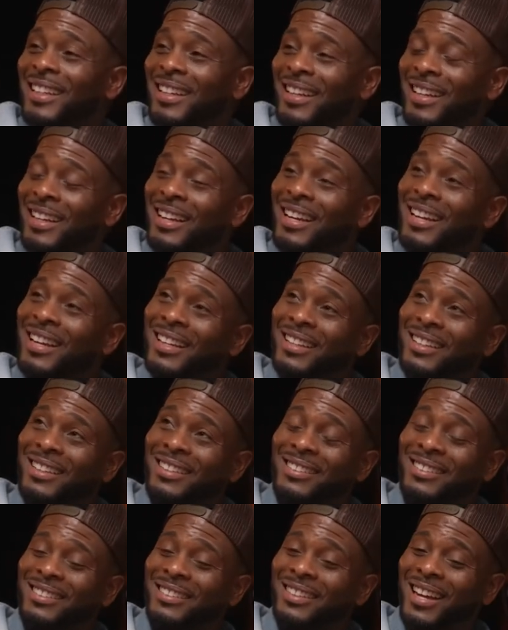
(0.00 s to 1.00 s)

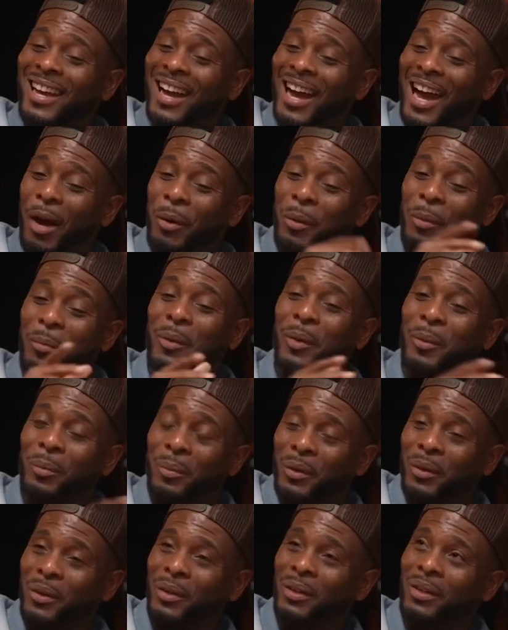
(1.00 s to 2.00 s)
And I
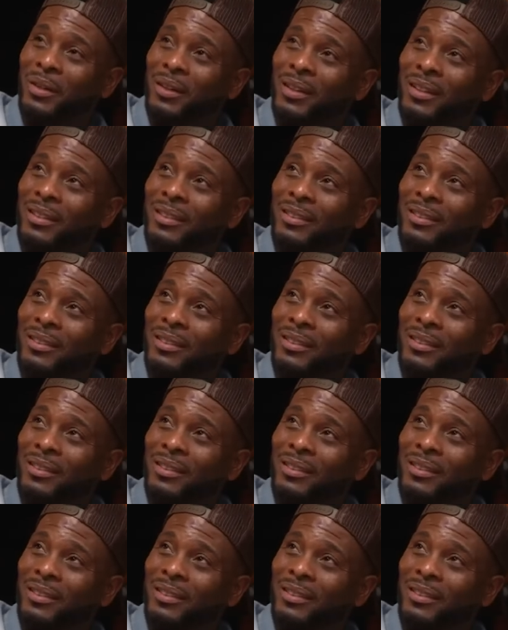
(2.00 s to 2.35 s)
remember